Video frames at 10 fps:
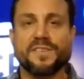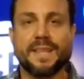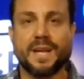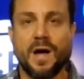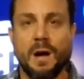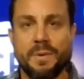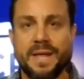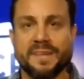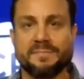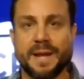like the
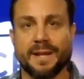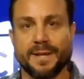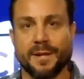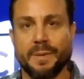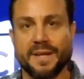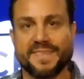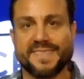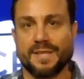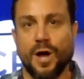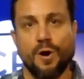company has been a little bit
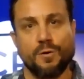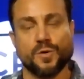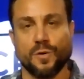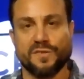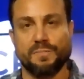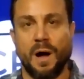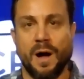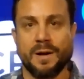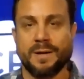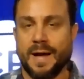slow to respond.